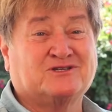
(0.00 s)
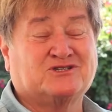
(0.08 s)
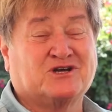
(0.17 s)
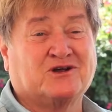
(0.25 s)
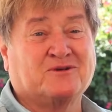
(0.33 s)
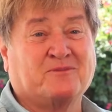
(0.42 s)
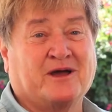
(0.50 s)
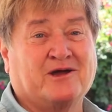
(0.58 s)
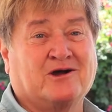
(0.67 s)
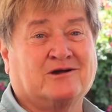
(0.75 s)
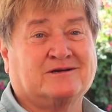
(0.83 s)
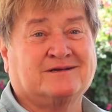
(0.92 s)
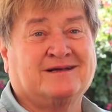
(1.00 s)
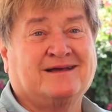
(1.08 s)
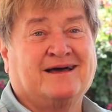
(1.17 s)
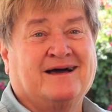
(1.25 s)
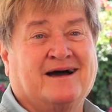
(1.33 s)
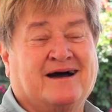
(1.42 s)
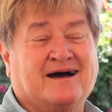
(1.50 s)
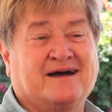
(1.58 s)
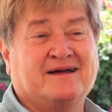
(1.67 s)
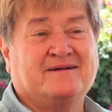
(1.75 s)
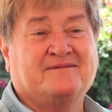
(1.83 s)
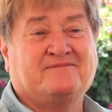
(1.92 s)
to Sharing My Art.
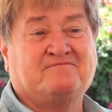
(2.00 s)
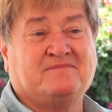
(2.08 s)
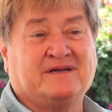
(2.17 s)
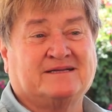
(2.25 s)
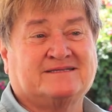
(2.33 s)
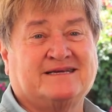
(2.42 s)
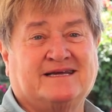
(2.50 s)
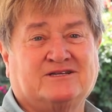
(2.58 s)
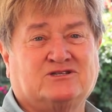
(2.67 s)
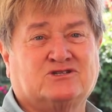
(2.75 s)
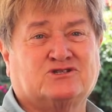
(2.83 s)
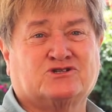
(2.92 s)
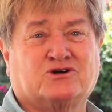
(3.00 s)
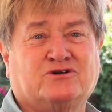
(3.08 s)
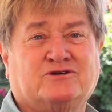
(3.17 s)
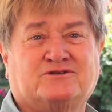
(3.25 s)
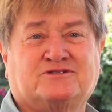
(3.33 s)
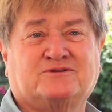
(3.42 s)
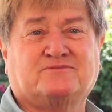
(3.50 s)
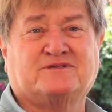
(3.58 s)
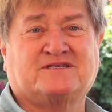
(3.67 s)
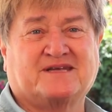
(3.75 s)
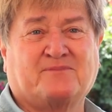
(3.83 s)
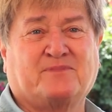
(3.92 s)
I intend to show you some
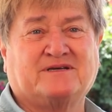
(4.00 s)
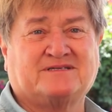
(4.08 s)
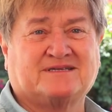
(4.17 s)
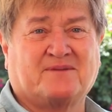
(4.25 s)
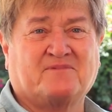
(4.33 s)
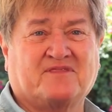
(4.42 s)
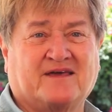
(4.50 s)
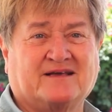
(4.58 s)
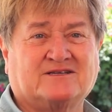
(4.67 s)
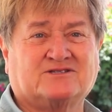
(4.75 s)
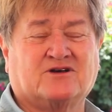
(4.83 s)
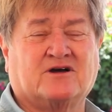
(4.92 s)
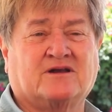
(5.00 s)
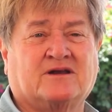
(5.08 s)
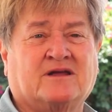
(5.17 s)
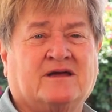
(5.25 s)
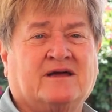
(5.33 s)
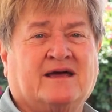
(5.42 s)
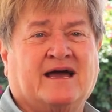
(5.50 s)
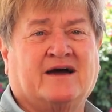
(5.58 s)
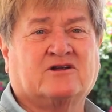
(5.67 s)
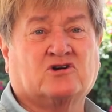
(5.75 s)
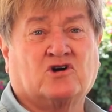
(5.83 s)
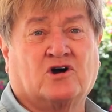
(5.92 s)
step-by-step things on
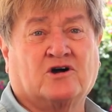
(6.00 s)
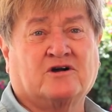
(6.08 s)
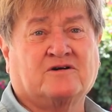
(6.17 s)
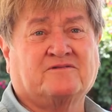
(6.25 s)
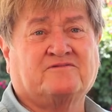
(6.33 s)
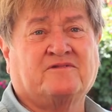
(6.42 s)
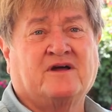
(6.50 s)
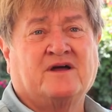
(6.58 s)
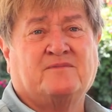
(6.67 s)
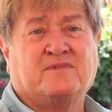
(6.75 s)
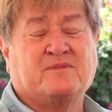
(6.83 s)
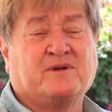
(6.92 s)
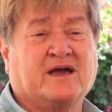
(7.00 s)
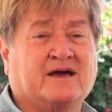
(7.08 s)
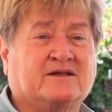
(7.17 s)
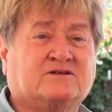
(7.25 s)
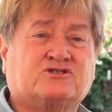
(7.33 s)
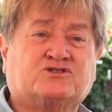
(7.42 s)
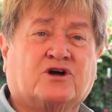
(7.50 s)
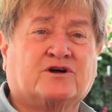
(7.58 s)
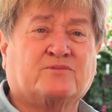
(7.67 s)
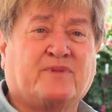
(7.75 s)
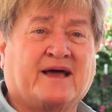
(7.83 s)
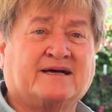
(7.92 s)
how to carve, maybe how to start
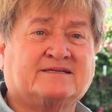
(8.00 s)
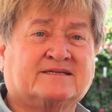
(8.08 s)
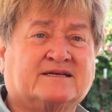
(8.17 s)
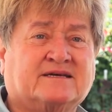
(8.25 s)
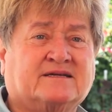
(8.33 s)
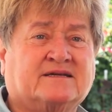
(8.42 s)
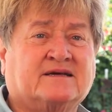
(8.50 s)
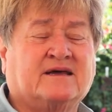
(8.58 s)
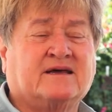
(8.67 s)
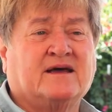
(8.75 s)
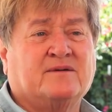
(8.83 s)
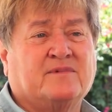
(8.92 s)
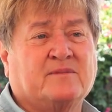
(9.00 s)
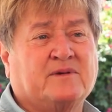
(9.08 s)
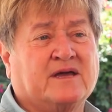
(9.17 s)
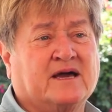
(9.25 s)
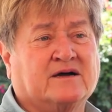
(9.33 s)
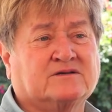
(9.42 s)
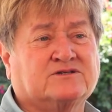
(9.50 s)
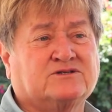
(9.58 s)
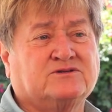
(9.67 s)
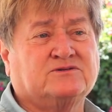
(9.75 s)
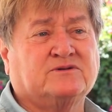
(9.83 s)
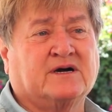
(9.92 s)
a basket, maybe how
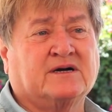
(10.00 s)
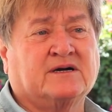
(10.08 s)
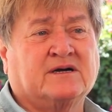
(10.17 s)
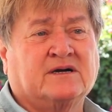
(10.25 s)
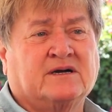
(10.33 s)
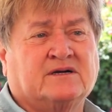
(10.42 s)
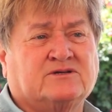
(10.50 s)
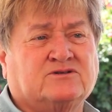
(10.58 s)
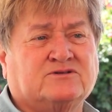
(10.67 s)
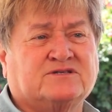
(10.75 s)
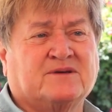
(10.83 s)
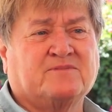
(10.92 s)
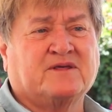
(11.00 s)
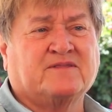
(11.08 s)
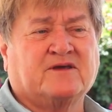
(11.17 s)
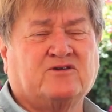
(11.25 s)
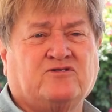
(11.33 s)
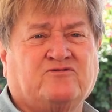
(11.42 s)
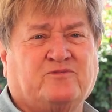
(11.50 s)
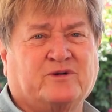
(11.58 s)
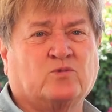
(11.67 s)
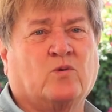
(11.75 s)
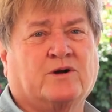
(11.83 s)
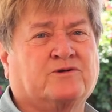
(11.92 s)
to do something that you've
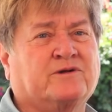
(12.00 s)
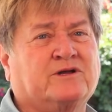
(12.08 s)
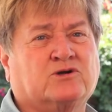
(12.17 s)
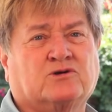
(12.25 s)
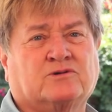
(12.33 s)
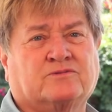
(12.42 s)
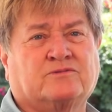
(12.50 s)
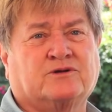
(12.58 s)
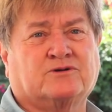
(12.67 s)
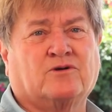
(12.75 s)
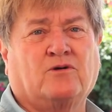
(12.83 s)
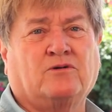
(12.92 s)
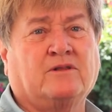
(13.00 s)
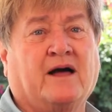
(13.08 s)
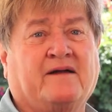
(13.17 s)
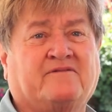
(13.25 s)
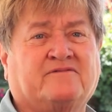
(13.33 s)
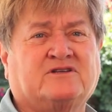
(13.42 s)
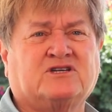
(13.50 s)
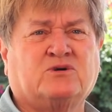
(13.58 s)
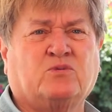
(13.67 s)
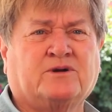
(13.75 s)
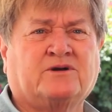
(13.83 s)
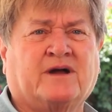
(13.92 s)
been wondering your whole life. Gee,
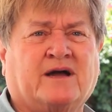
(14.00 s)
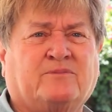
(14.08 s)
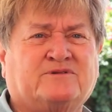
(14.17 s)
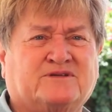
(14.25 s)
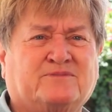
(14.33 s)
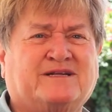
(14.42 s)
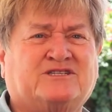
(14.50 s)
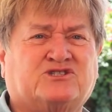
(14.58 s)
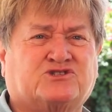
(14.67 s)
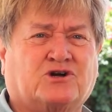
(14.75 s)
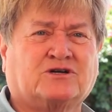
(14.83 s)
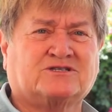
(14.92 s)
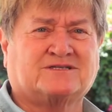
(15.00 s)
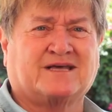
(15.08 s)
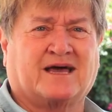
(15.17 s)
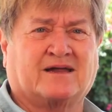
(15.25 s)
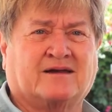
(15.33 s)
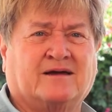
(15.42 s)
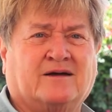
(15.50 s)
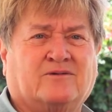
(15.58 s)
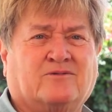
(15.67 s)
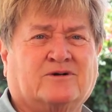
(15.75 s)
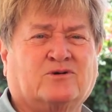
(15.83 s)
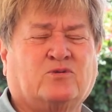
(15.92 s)
wonder how somebody starts that.
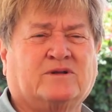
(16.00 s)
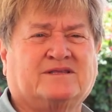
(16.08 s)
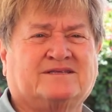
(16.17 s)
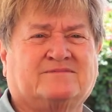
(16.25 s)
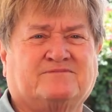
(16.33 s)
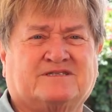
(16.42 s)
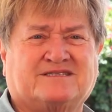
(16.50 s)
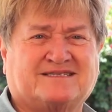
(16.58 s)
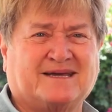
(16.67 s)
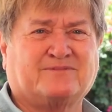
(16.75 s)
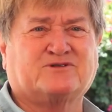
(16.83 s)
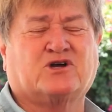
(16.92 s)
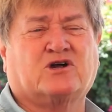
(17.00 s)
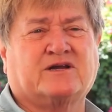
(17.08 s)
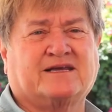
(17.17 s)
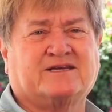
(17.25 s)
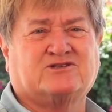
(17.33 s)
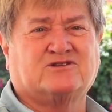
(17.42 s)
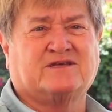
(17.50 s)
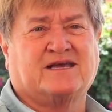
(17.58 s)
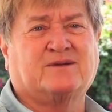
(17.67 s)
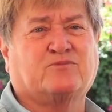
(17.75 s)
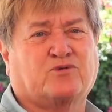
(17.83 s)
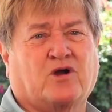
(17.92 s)
Wonder what the steps are to get to the
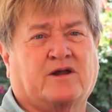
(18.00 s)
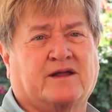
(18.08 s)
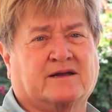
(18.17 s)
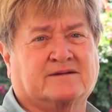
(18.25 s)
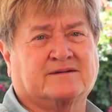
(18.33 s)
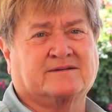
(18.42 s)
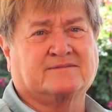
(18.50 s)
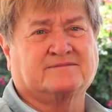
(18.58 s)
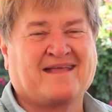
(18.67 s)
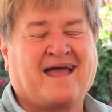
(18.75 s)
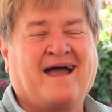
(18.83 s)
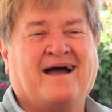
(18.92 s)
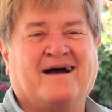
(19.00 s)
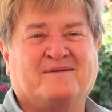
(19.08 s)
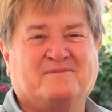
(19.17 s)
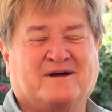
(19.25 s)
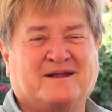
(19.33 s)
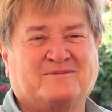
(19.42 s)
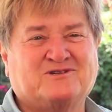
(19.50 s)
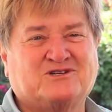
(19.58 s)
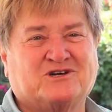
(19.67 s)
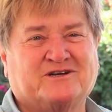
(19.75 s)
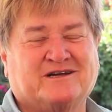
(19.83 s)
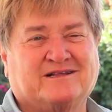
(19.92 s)
end product. My name is
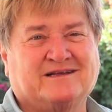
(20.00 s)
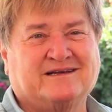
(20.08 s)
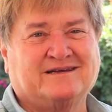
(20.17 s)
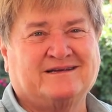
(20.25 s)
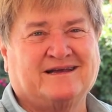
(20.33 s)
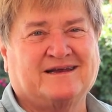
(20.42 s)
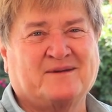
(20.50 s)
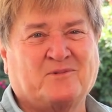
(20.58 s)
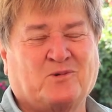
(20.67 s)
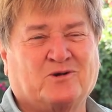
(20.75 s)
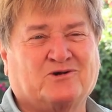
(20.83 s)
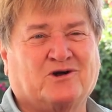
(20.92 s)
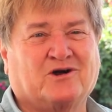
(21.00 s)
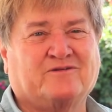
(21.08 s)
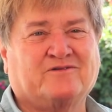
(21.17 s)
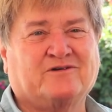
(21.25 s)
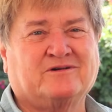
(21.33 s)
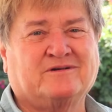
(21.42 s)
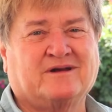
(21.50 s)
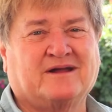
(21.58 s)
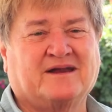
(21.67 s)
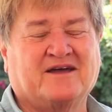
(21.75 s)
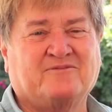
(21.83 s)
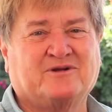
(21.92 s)
Sharon Elliott, and I'm a wood carver,
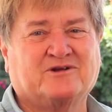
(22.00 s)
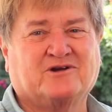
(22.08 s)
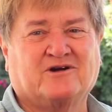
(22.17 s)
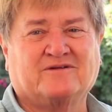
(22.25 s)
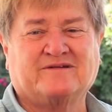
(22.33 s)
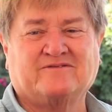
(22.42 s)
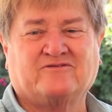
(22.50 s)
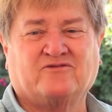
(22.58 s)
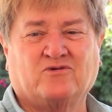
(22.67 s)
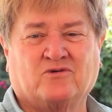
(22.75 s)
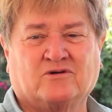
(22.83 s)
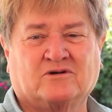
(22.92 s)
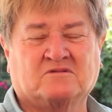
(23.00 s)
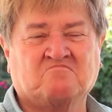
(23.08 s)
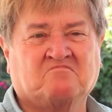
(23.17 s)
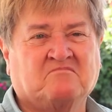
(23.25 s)
and I've been carving for